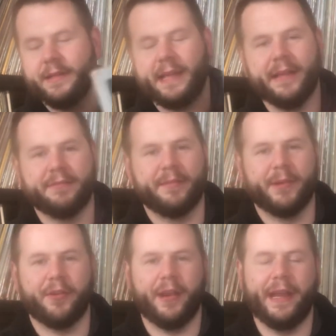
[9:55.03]
Tales from
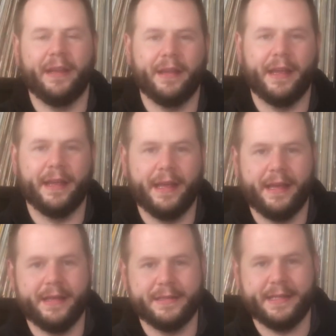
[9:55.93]
the Crate,
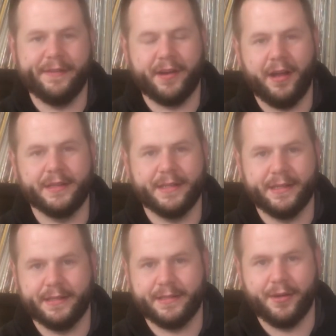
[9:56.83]
and Steve Carlson
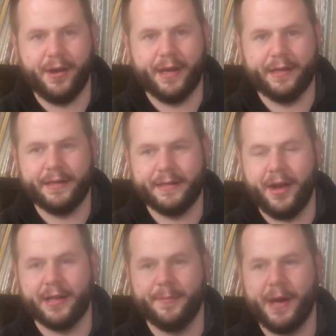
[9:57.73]
and so on
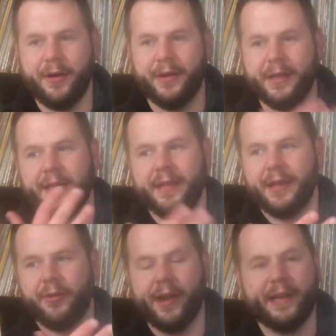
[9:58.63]
talked about
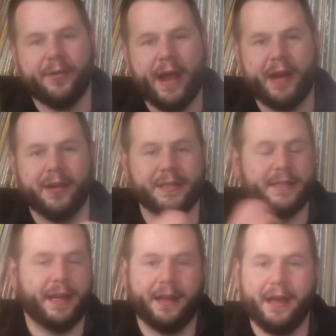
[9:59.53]
grading records,
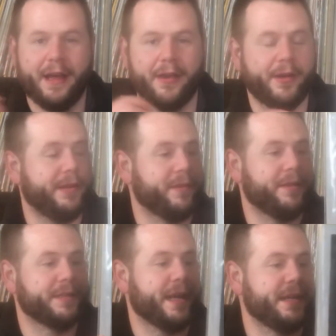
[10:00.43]
and I agreed with
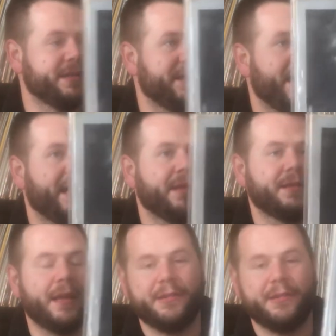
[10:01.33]
those guys a lot. I